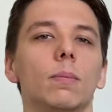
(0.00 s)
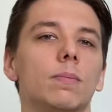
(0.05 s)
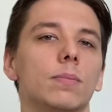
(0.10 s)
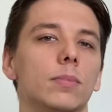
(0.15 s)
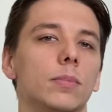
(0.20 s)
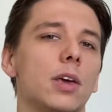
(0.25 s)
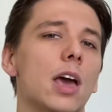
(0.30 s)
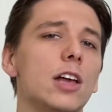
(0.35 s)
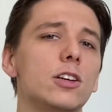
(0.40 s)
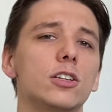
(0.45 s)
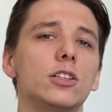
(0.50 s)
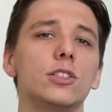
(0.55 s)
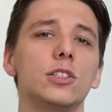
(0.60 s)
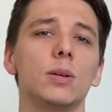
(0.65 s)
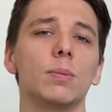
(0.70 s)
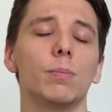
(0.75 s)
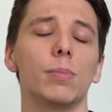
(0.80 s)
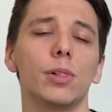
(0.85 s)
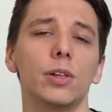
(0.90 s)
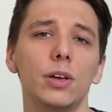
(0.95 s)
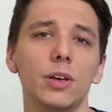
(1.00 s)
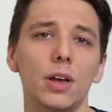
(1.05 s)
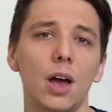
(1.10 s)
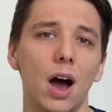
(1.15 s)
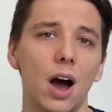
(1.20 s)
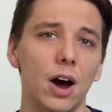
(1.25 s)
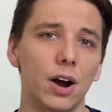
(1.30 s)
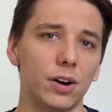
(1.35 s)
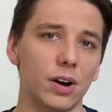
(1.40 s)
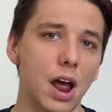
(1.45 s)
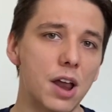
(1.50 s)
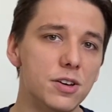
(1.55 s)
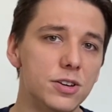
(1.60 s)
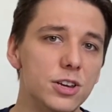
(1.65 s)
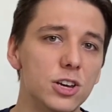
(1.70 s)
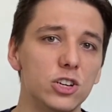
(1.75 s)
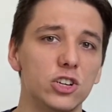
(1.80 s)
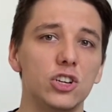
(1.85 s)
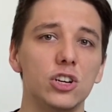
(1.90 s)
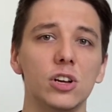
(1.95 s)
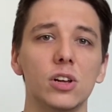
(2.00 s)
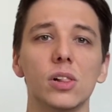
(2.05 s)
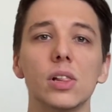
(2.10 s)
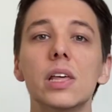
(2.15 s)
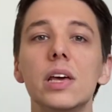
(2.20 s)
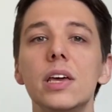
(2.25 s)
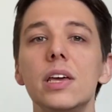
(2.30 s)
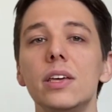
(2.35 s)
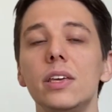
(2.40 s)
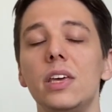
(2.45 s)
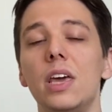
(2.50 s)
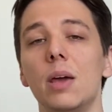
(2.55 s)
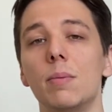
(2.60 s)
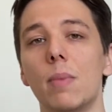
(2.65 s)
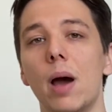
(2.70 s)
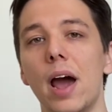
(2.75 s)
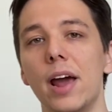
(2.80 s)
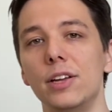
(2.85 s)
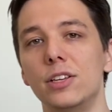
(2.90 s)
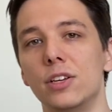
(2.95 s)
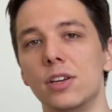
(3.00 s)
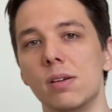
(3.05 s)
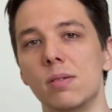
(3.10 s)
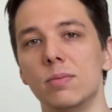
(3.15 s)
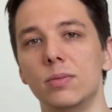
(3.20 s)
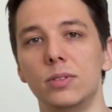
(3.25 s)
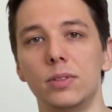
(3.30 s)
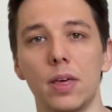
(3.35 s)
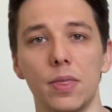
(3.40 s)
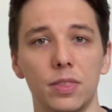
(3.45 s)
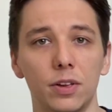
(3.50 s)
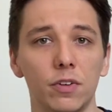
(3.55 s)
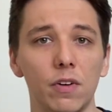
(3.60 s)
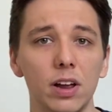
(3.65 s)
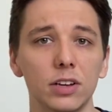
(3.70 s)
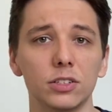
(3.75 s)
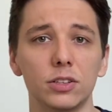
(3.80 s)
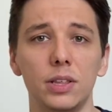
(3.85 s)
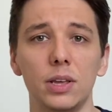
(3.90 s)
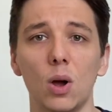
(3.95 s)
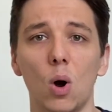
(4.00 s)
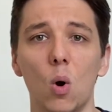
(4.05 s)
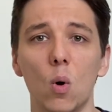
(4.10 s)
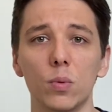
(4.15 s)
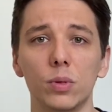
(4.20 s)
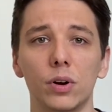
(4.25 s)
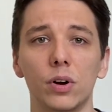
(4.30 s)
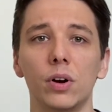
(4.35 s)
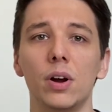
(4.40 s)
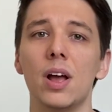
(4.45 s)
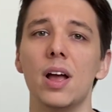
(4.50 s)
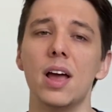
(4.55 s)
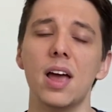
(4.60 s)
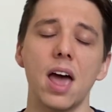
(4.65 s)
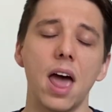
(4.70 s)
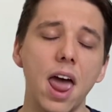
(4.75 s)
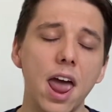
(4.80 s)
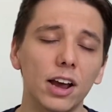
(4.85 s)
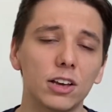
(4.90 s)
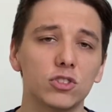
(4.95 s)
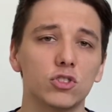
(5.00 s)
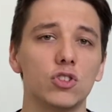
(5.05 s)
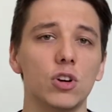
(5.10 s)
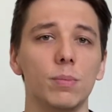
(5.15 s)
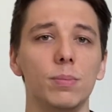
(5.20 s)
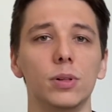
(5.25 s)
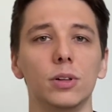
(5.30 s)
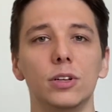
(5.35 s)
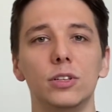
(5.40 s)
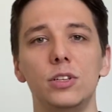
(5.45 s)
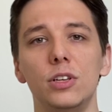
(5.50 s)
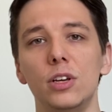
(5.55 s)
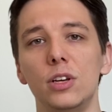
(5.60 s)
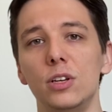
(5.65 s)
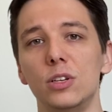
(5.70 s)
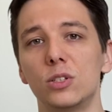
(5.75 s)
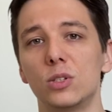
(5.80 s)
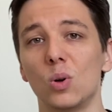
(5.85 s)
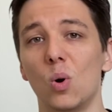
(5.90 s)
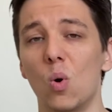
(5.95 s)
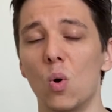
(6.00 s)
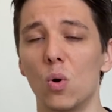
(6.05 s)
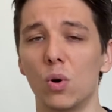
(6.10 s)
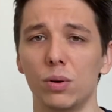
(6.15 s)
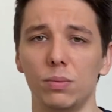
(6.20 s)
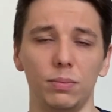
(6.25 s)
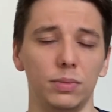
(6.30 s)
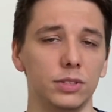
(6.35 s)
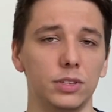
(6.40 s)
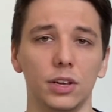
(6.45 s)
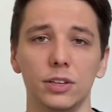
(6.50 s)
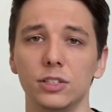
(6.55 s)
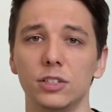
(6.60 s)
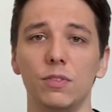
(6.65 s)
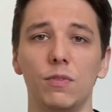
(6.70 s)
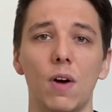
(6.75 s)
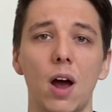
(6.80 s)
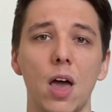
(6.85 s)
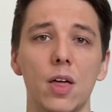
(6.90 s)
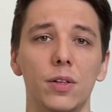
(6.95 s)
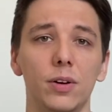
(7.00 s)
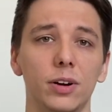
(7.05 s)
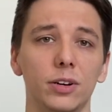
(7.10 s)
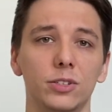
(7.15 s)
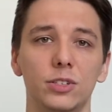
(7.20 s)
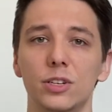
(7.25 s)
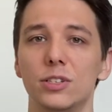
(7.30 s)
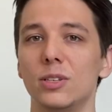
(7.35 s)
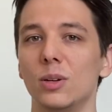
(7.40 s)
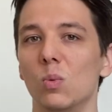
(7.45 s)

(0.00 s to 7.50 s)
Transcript: Gadgets simply are additional in-game items that grant the owner extra abilities or intensify their existing